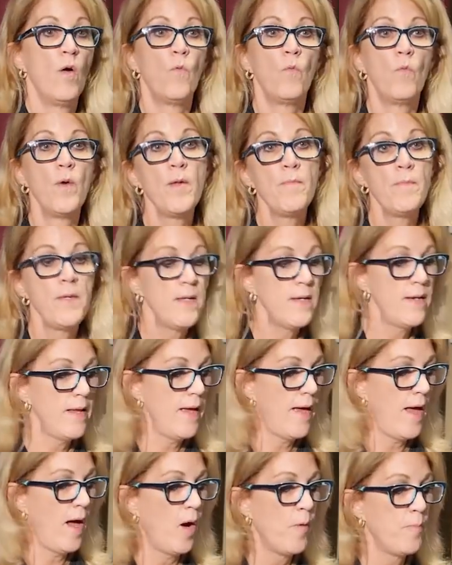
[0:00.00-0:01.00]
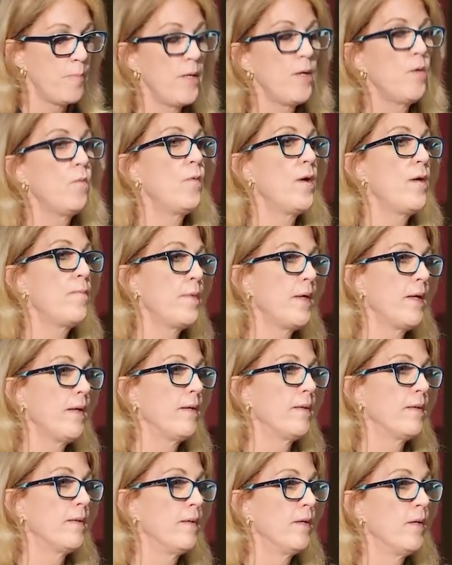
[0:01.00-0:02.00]
Women helping
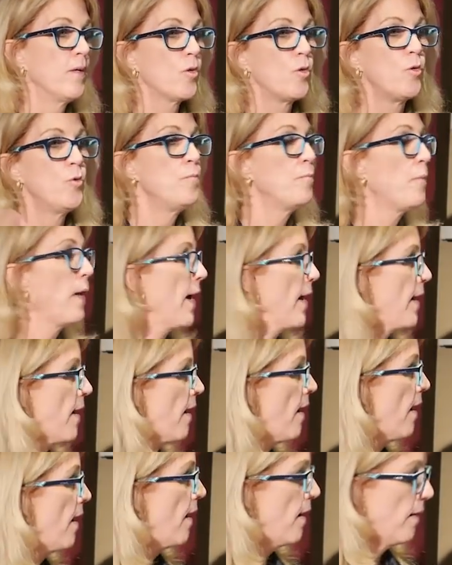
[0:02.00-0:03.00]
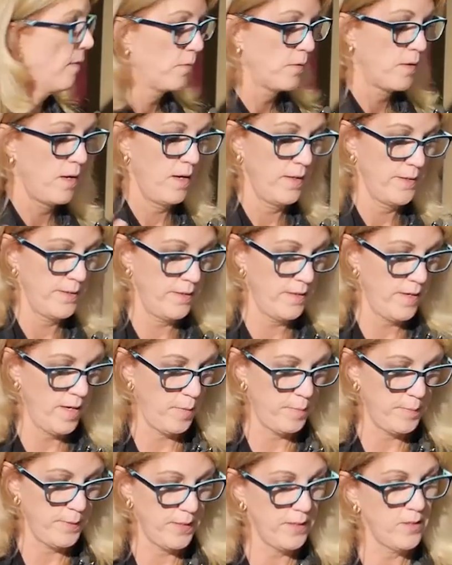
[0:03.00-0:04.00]
women, kumbaya, we're all here
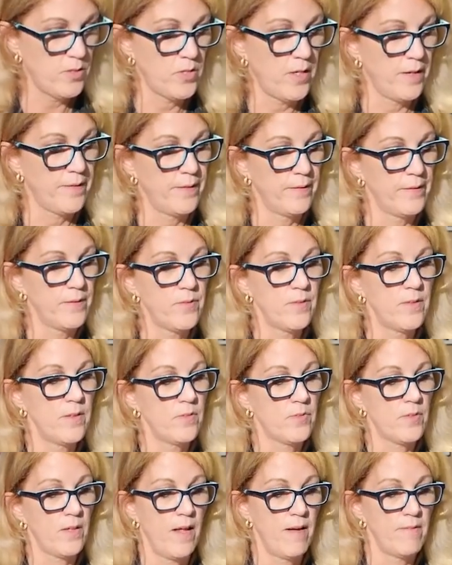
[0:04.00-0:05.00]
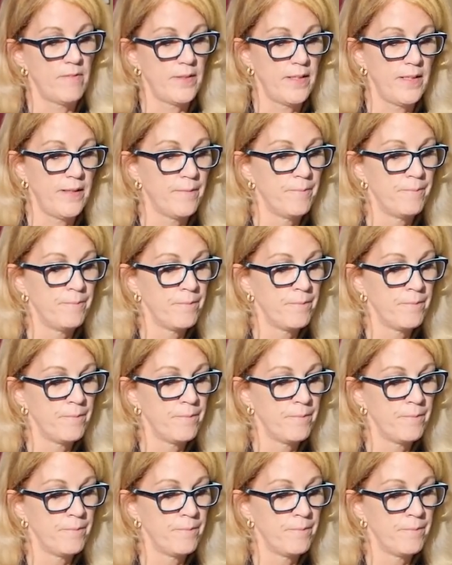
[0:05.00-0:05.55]
helping each other. Isn't this lovely?